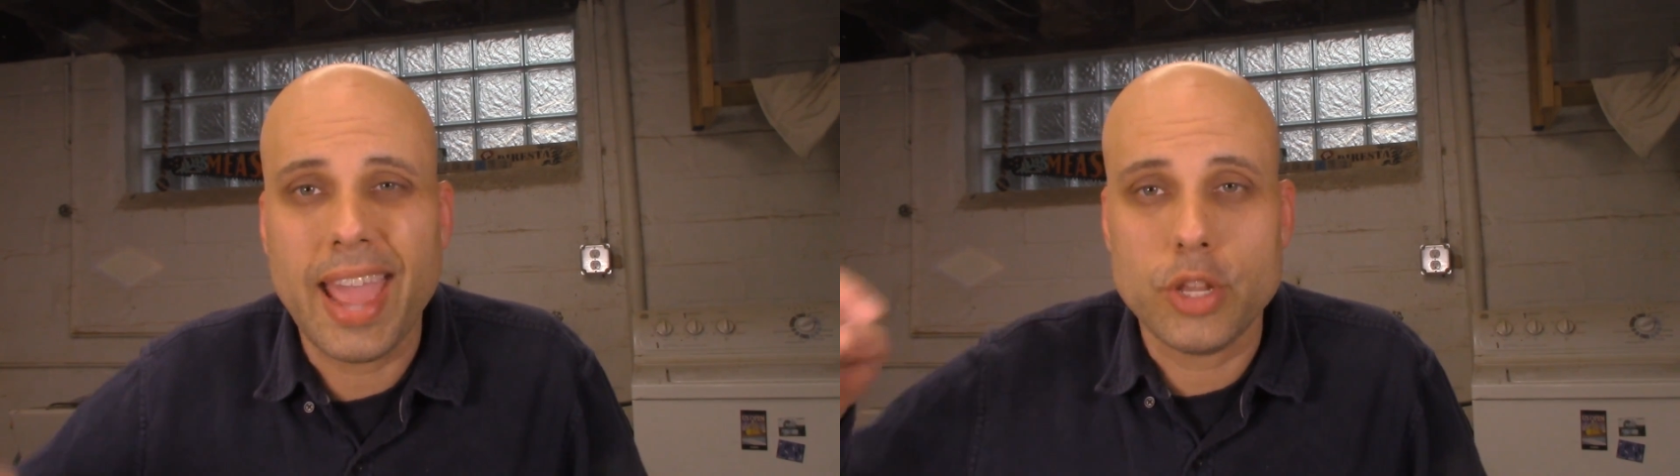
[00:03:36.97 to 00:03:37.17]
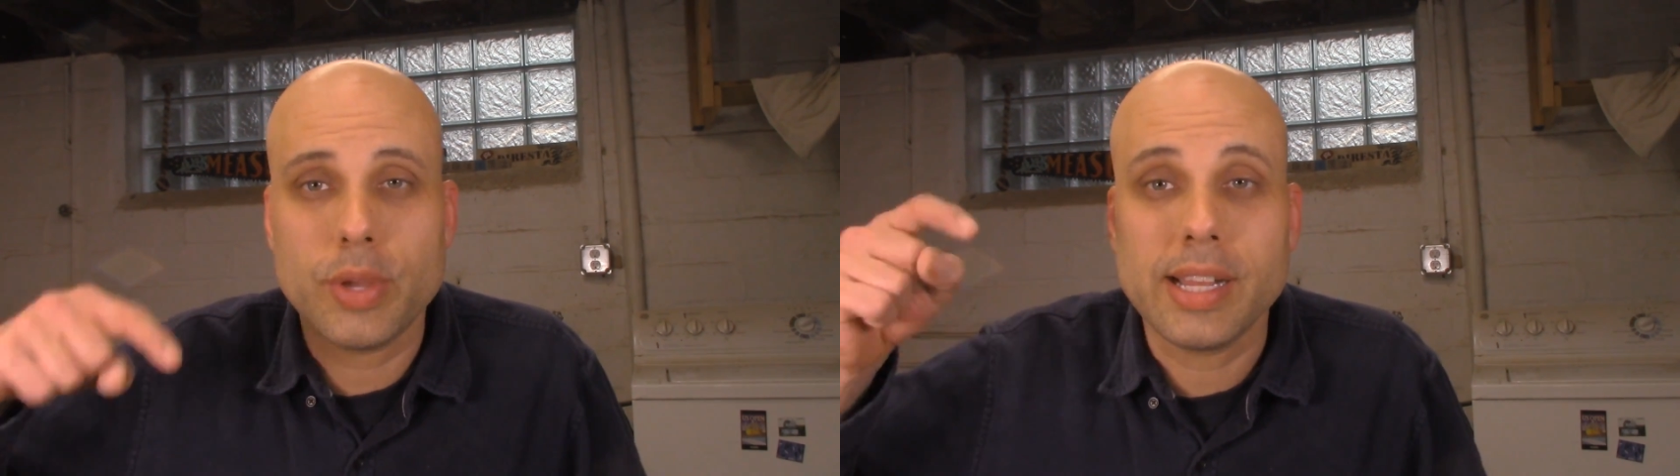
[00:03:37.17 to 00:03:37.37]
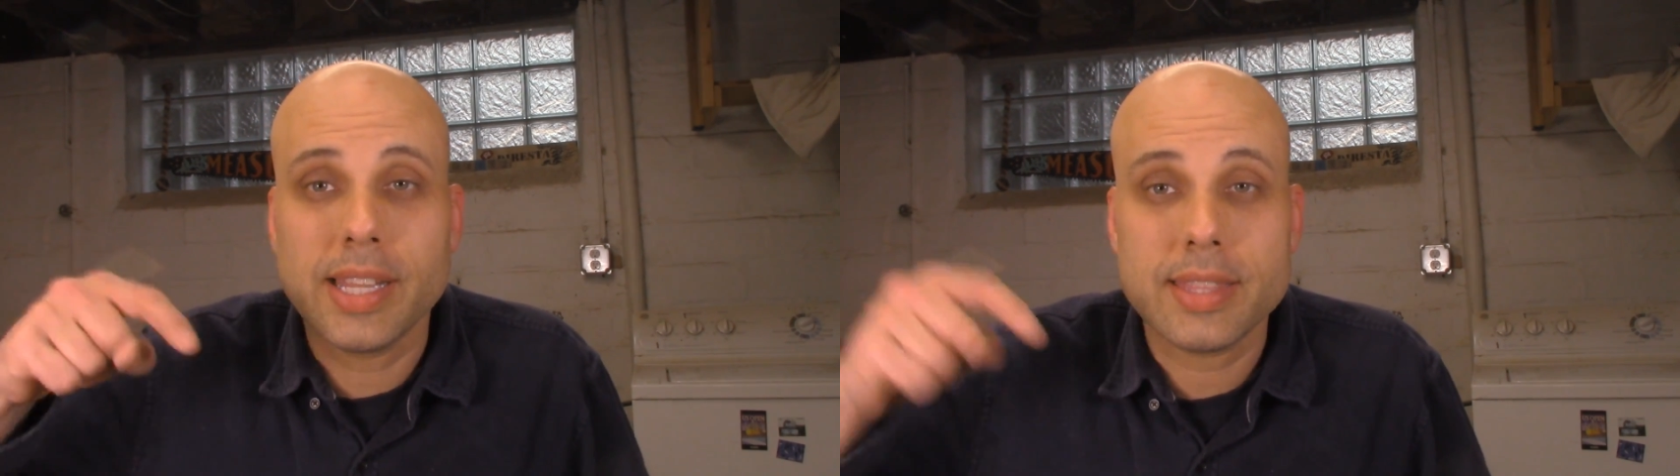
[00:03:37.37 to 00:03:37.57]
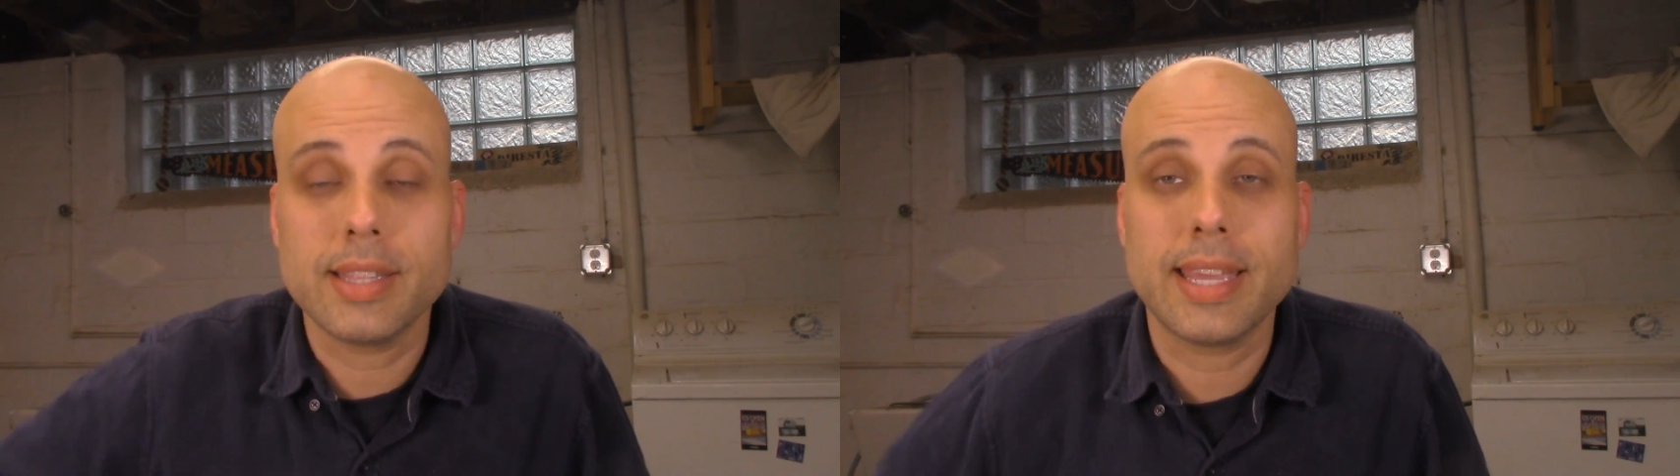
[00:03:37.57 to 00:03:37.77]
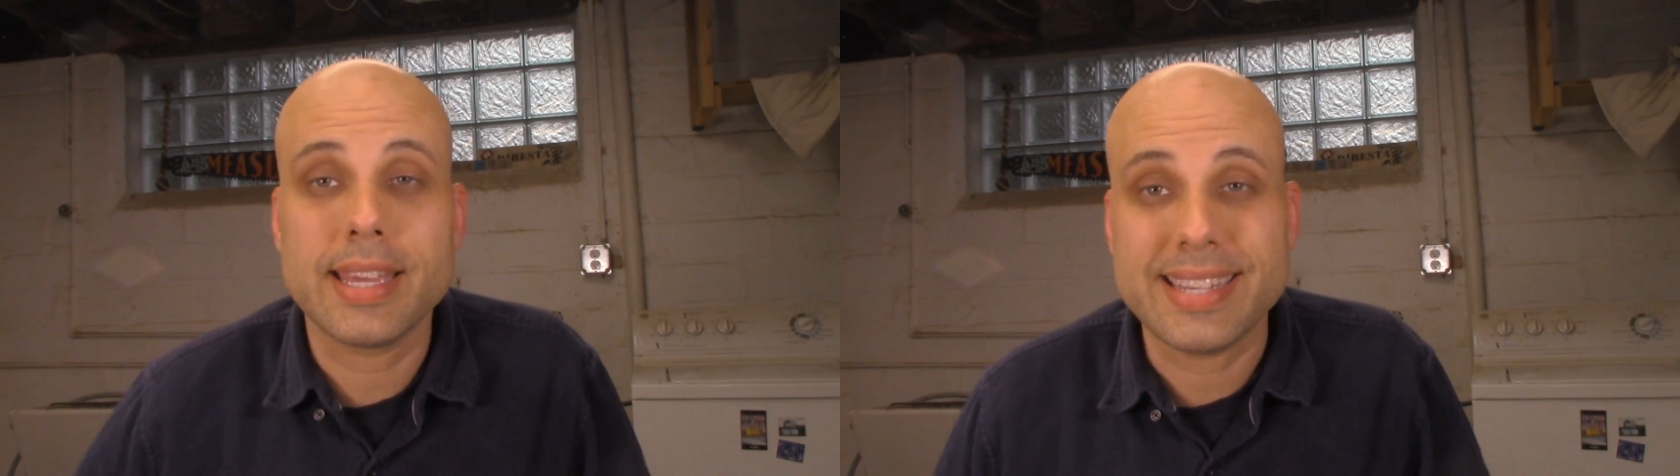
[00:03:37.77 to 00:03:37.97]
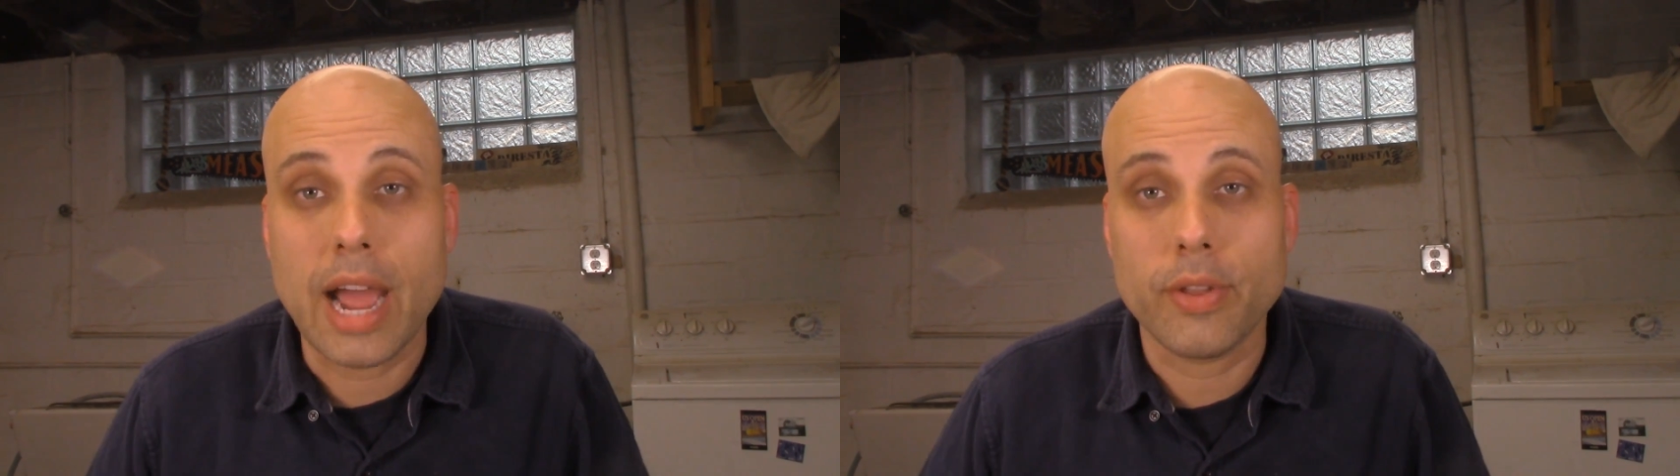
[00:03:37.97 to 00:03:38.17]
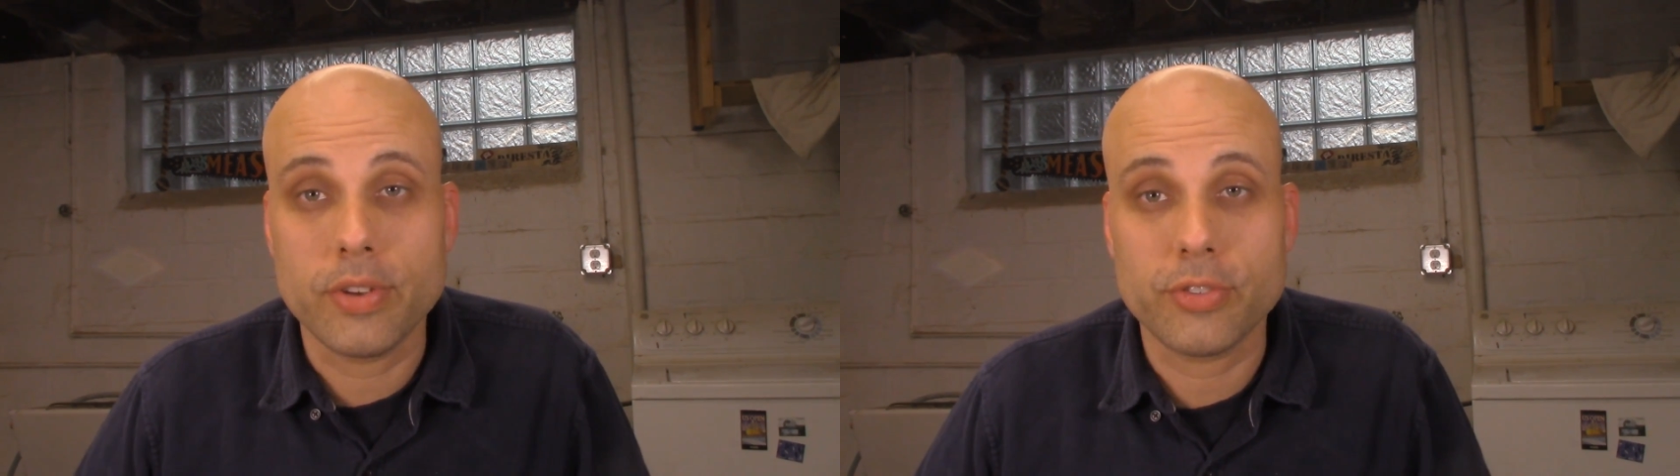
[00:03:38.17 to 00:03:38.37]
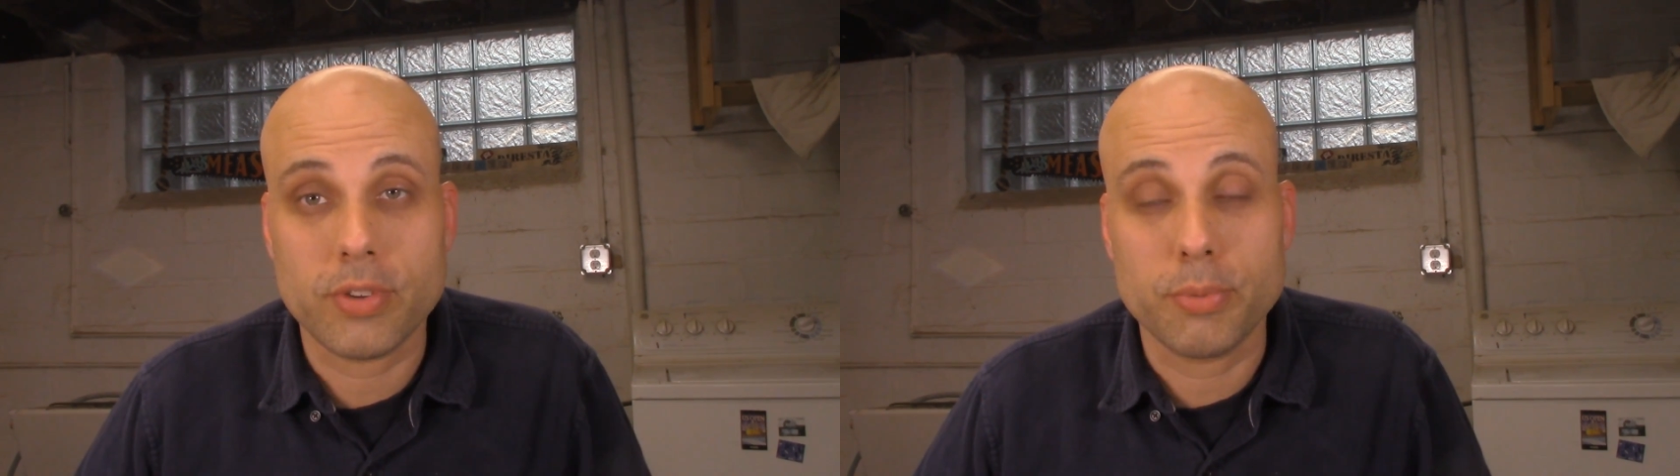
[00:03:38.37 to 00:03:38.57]
and you can click the link down in
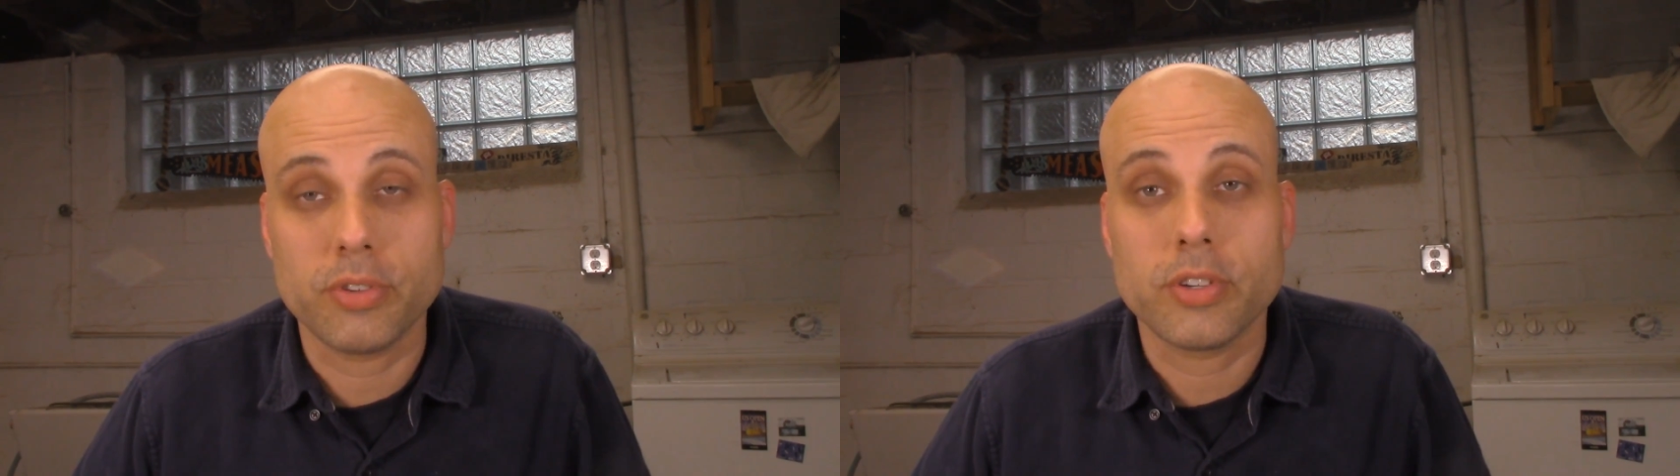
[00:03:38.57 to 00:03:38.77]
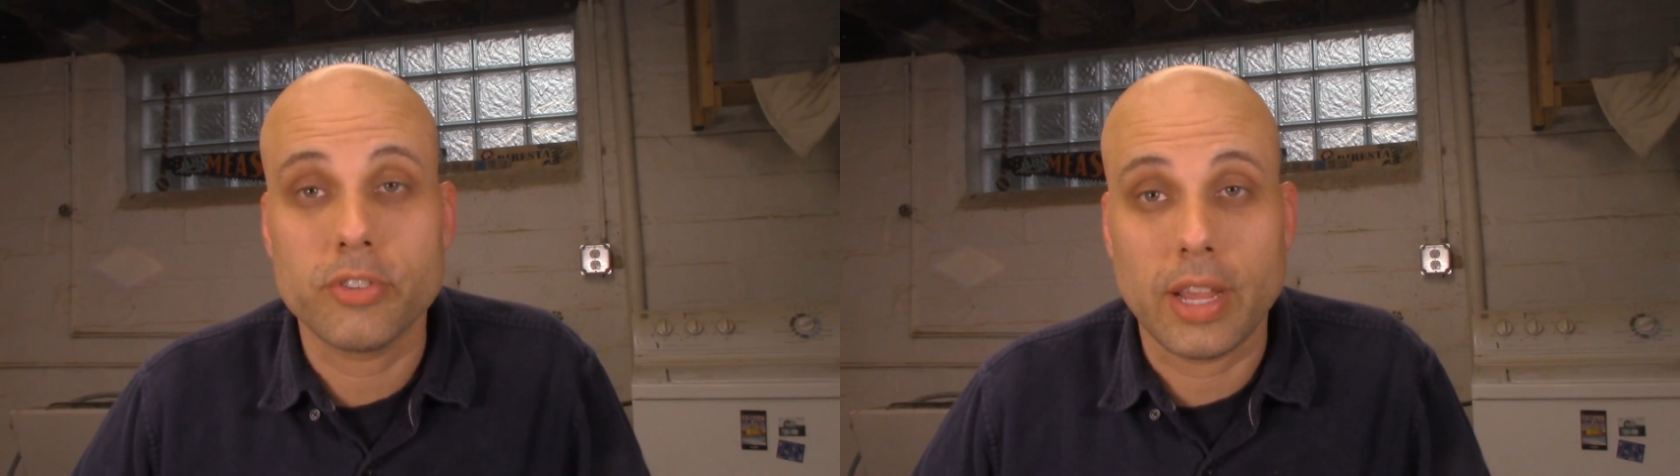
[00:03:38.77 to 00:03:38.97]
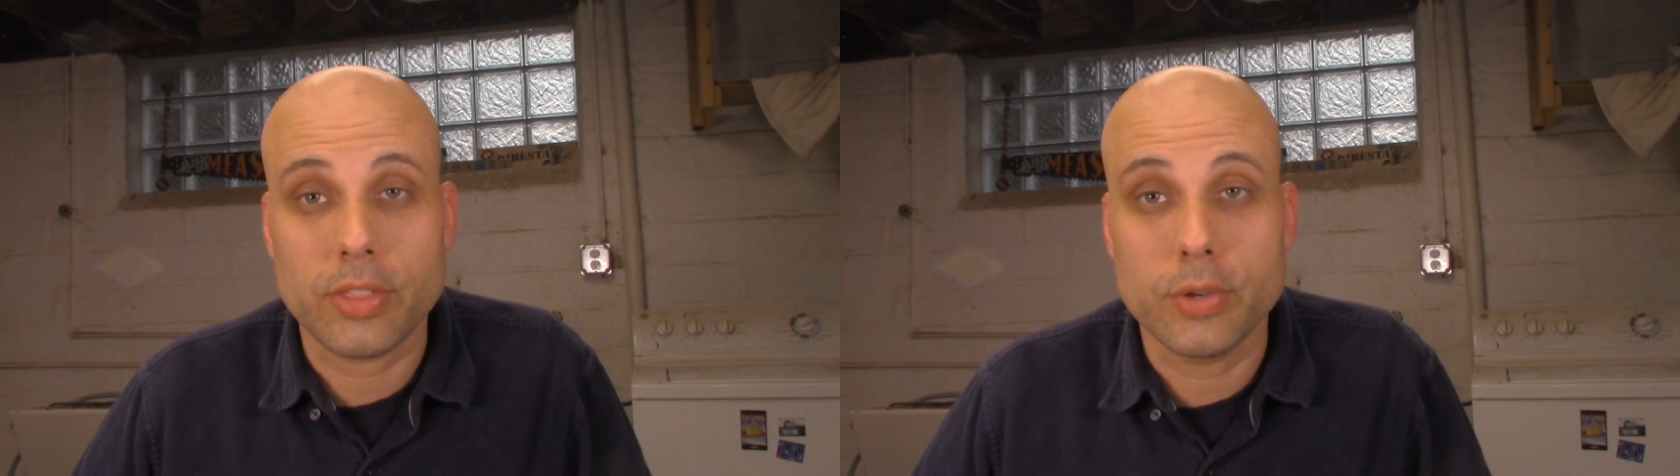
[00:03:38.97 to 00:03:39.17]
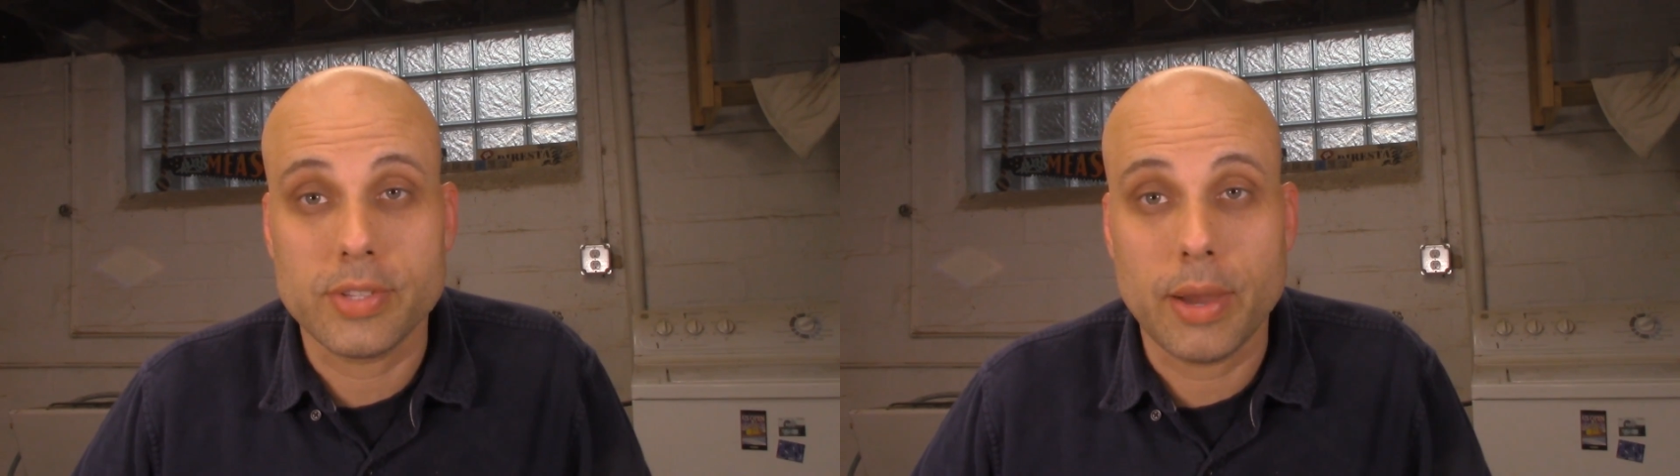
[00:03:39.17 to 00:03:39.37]
the description to check those